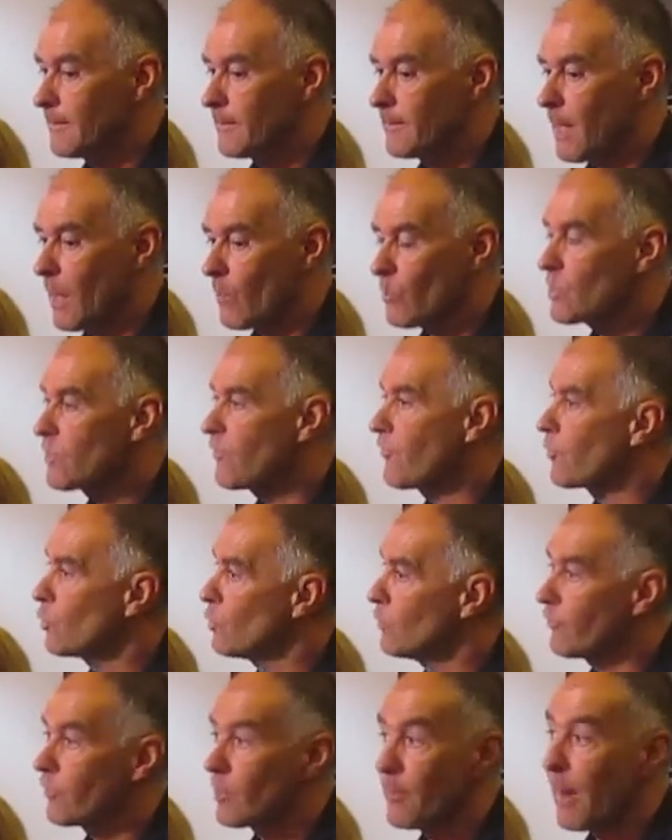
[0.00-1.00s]
That was
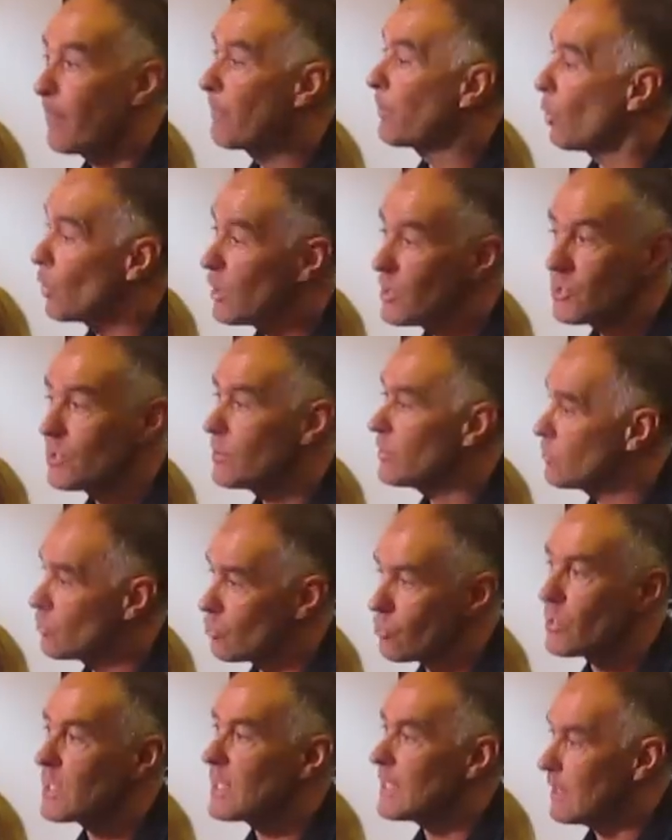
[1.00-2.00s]
fruit from a poison
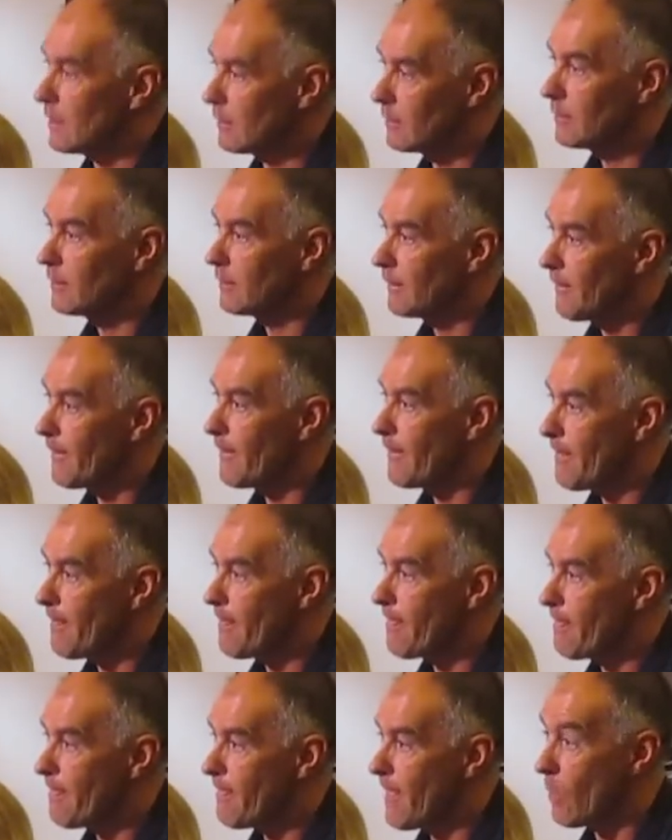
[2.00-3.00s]
tree.
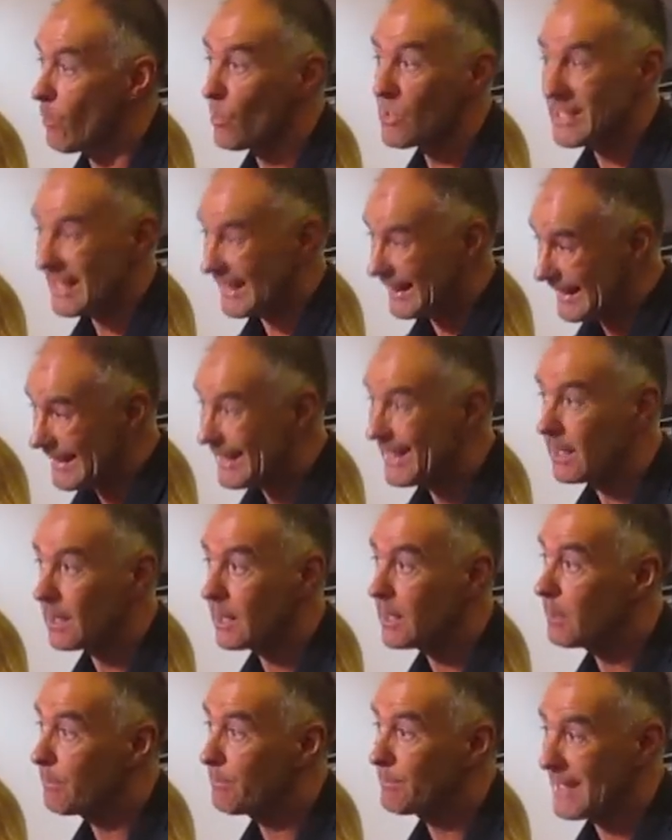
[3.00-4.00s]
That was
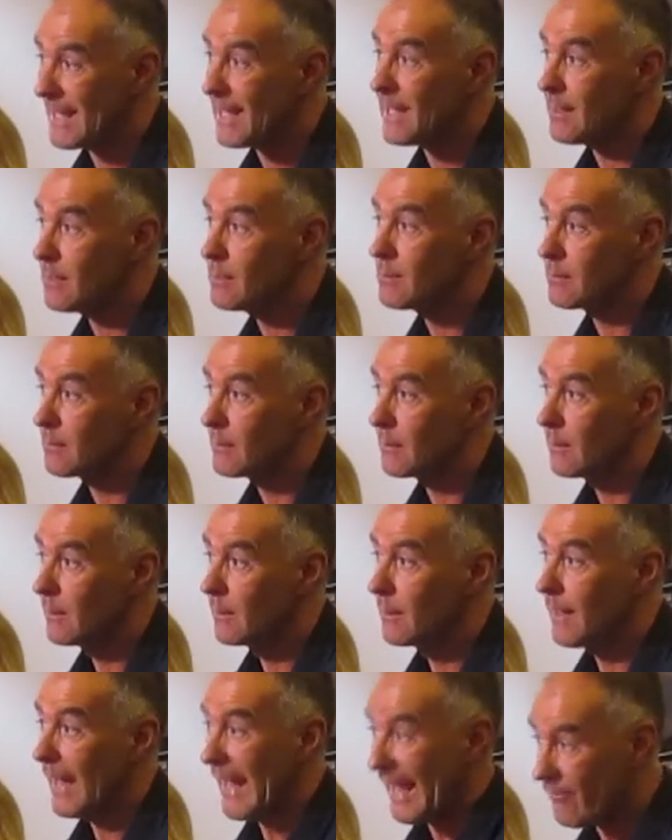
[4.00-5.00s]
illegally obtained
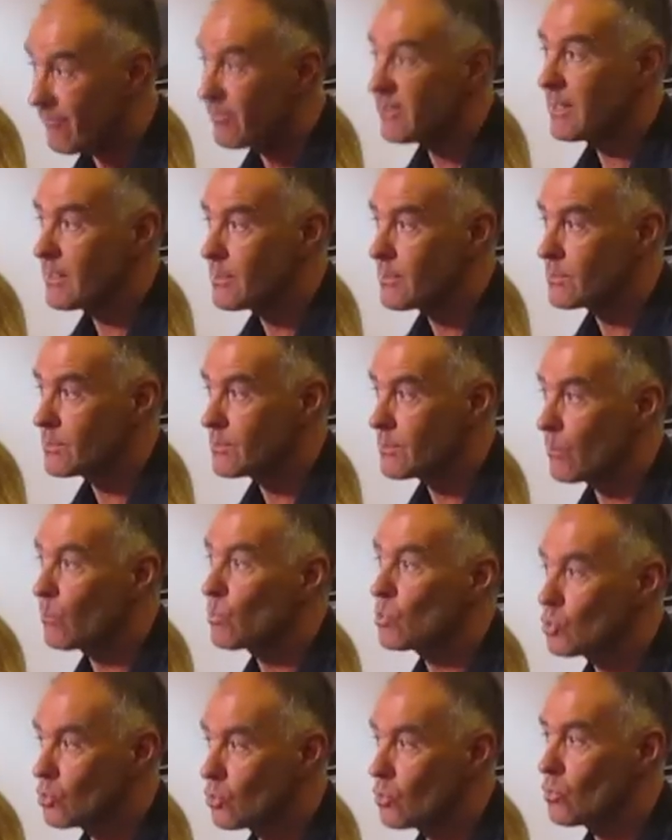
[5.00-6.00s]
evidence that
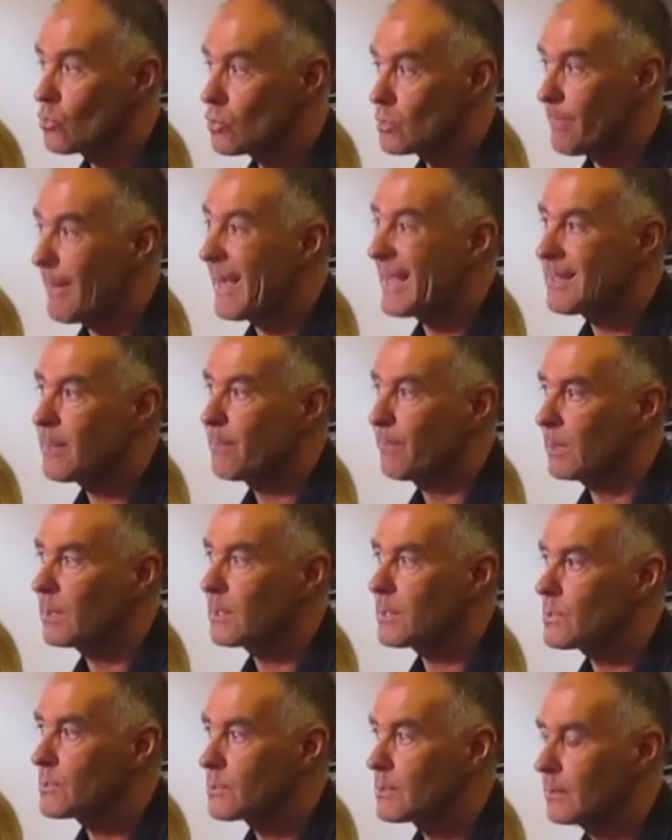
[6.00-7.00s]
was used by the
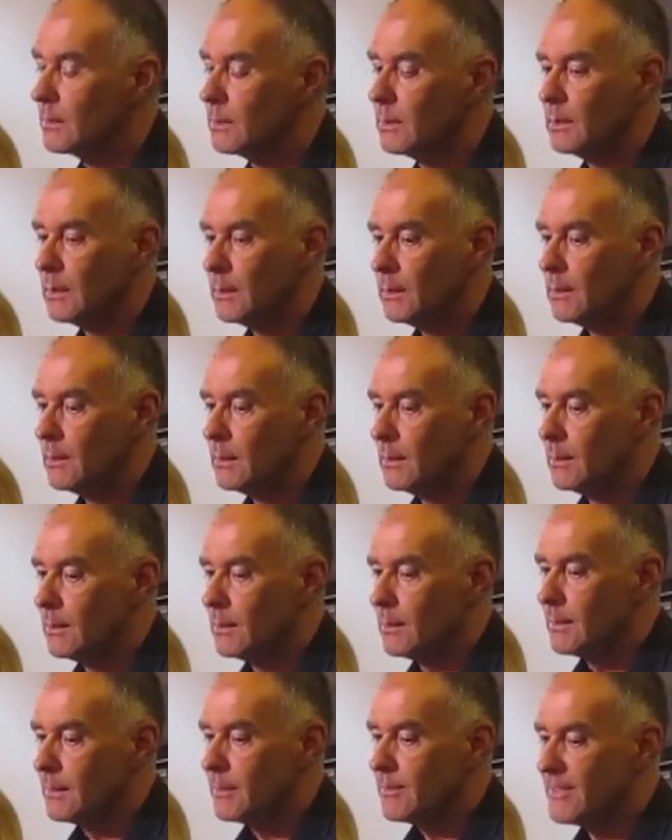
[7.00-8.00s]
police.
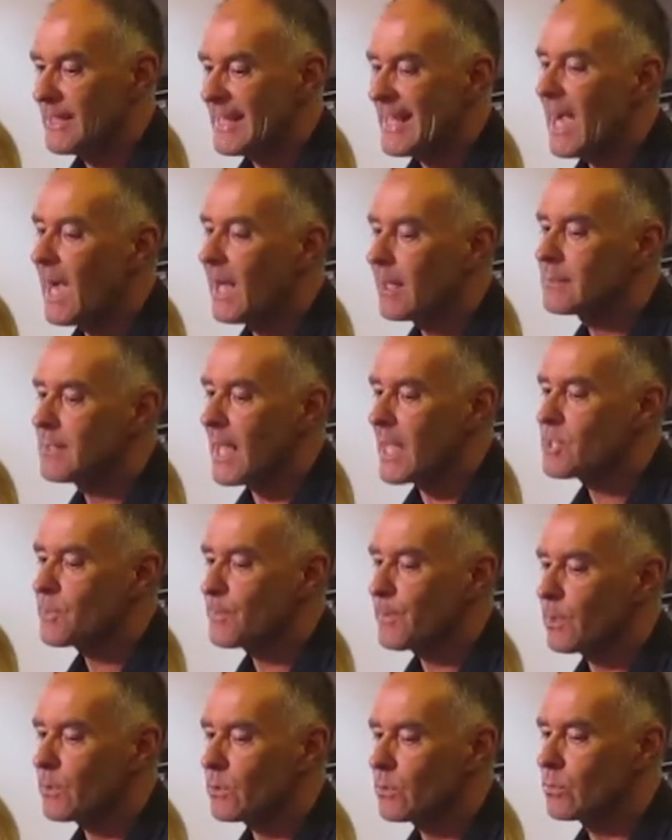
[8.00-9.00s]
They are
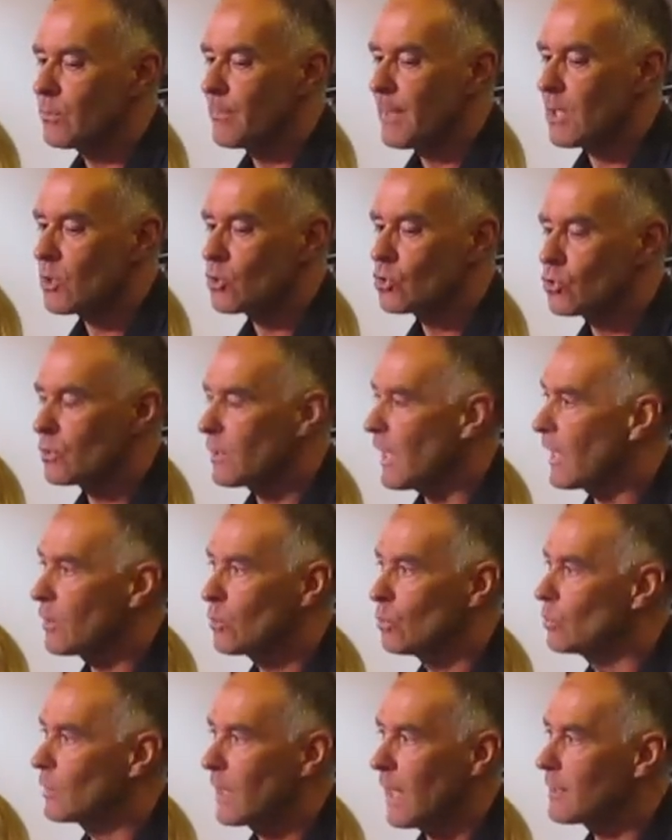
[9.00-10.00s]
desperate to make sure I
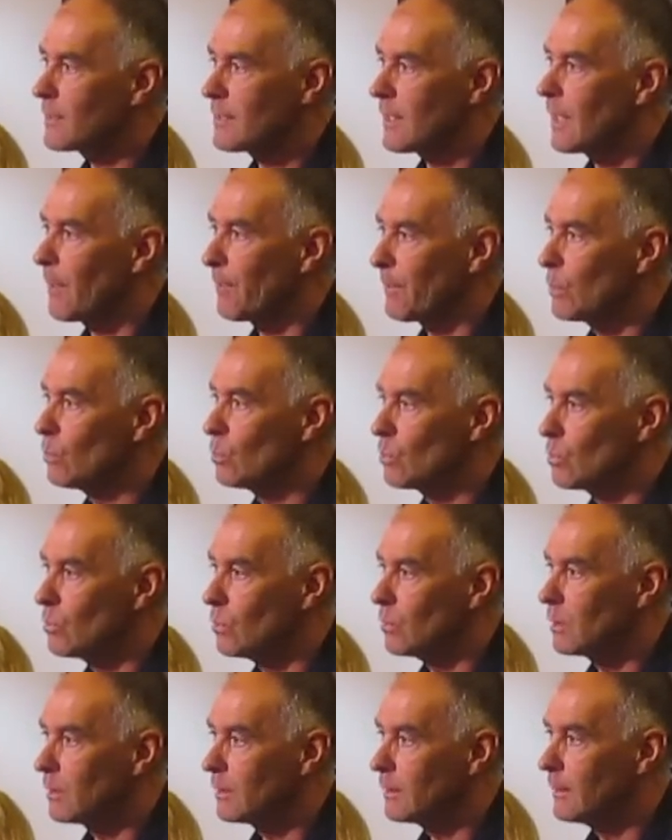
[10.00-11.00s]
don't get to an appeal
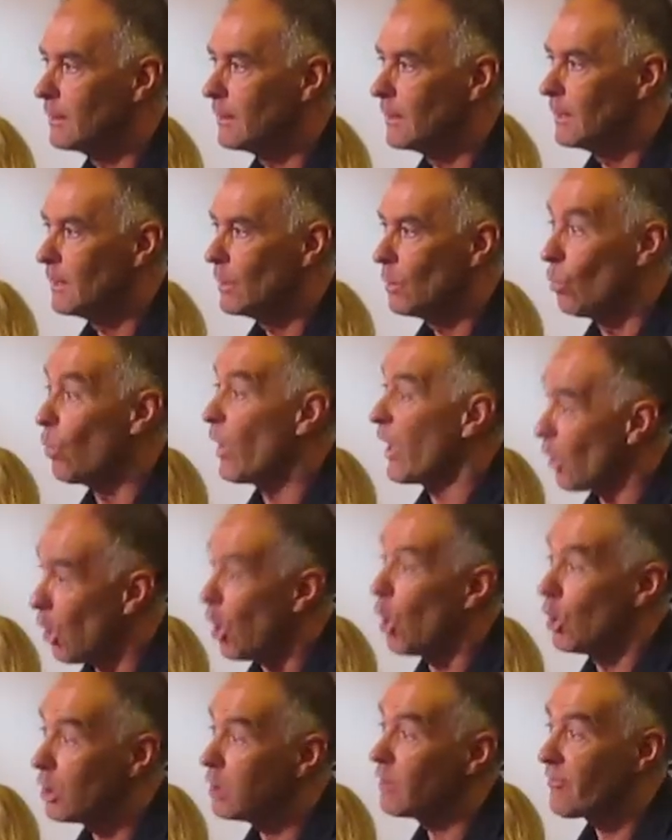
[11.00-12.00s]
court where
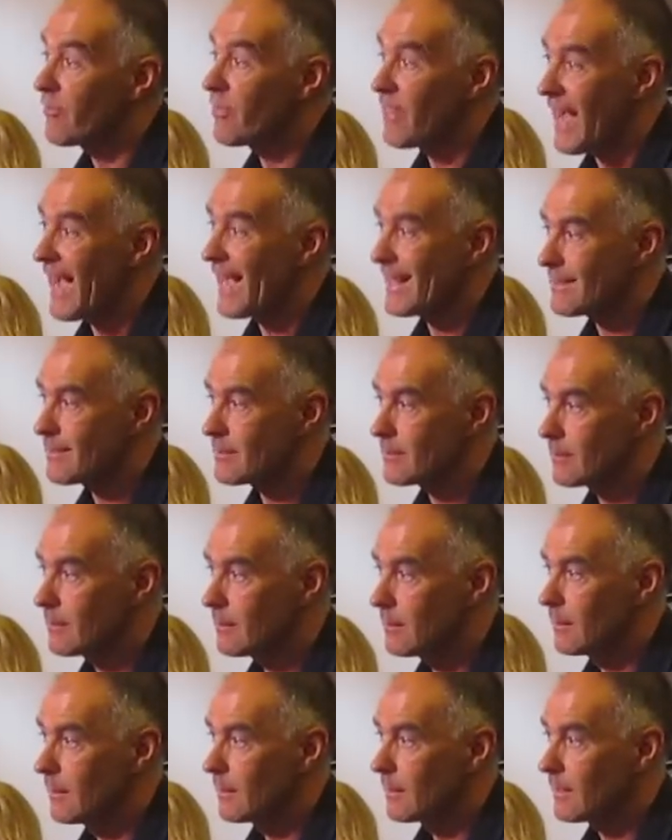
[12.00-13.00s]
all of that
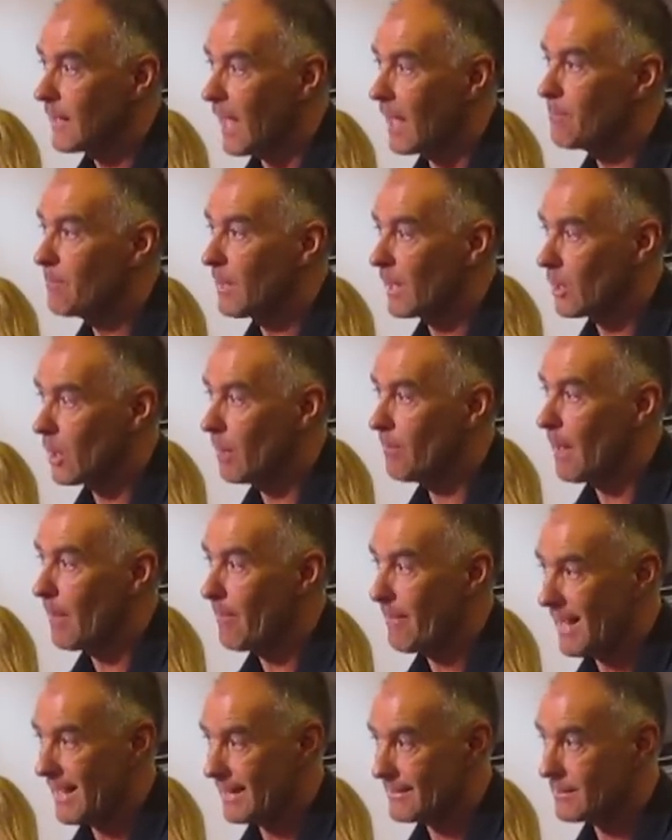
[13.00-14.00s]
can become a
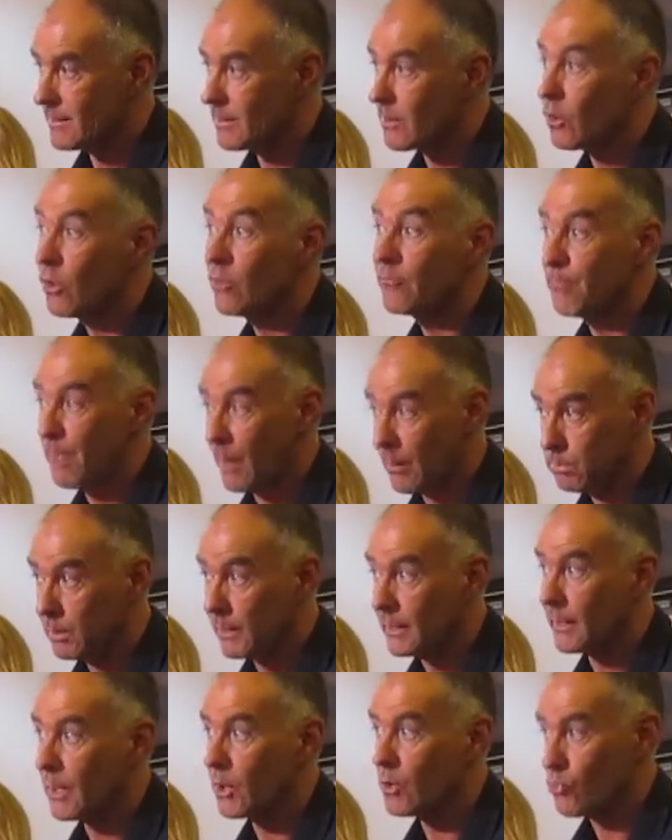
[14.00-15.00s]
matter of
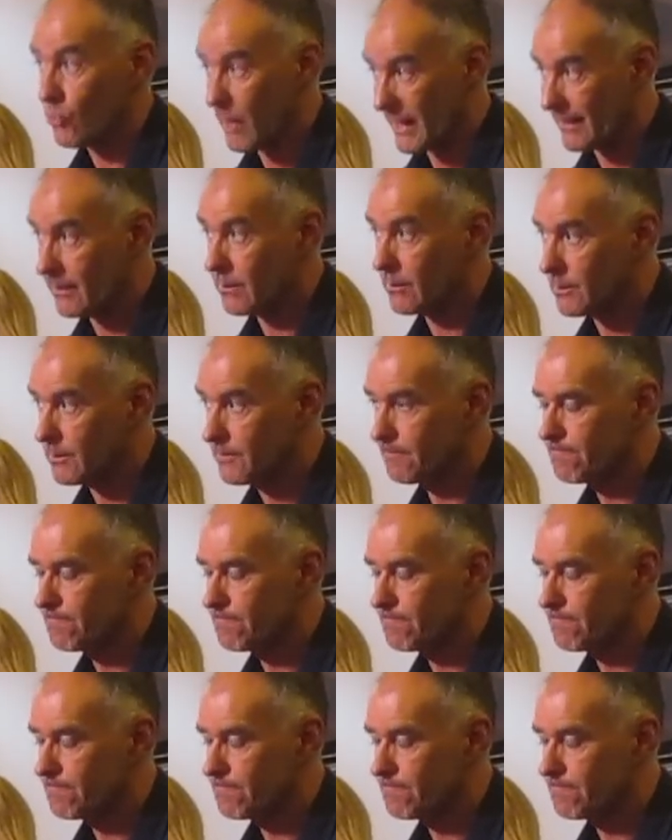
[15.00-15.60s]
public record.